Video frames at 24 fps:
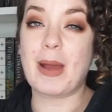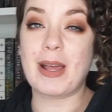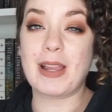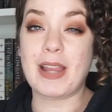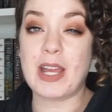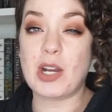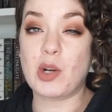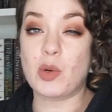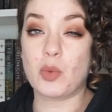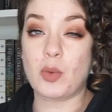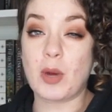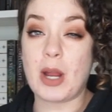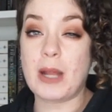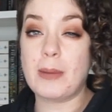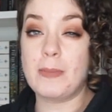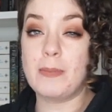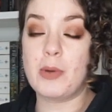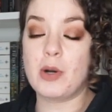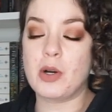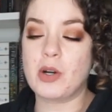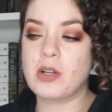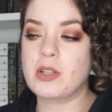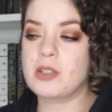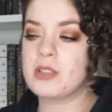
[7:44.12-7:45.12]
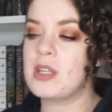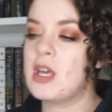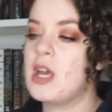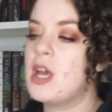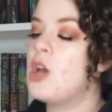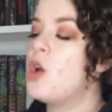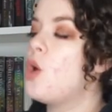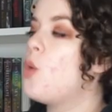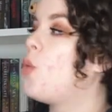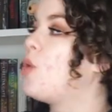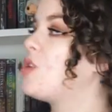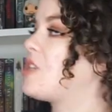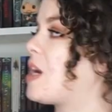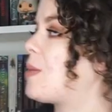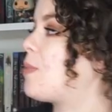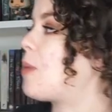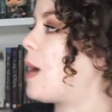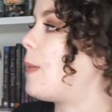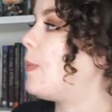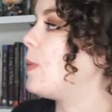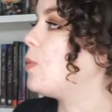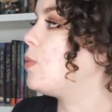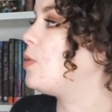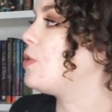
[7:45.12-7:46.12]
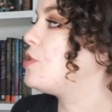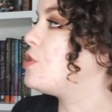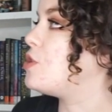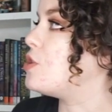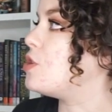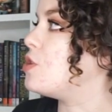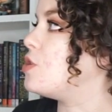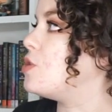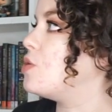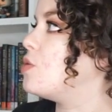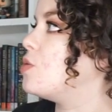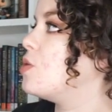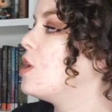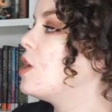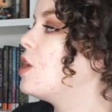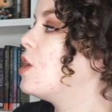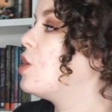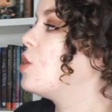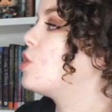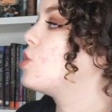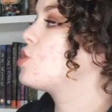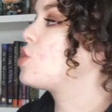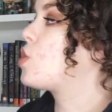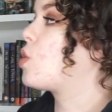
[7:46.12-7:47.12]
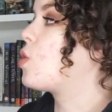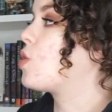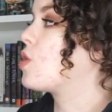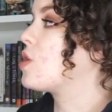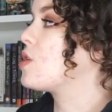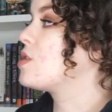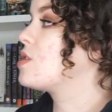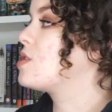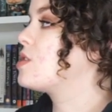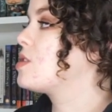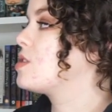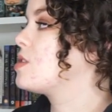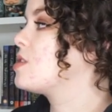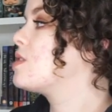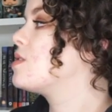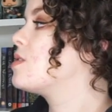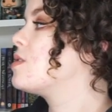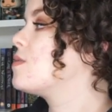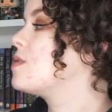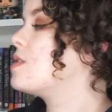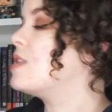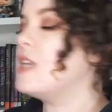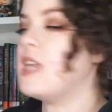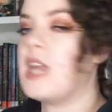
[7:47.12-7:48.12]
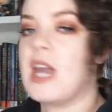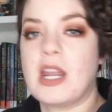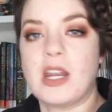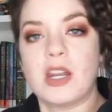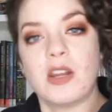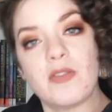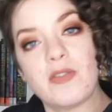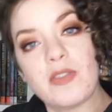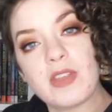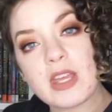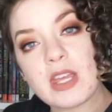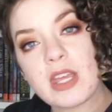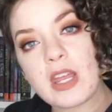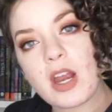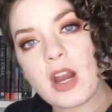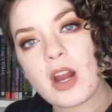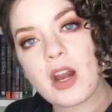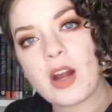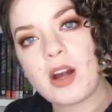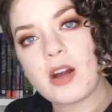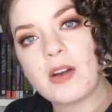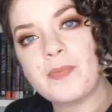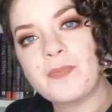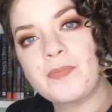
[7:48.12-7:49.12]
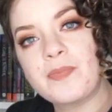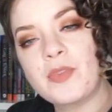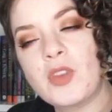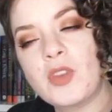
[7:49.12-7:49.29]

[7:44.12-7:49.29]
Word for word: my like read books, which I probably will do towards the end of the year